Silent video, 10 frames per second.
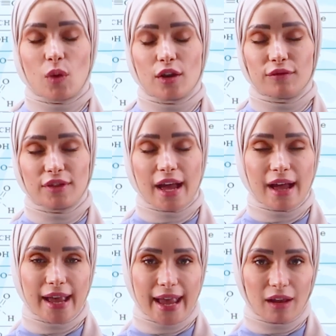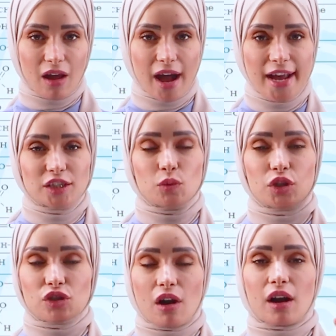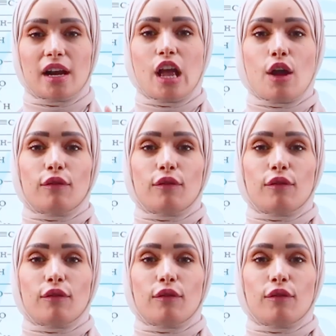one of the halides, which are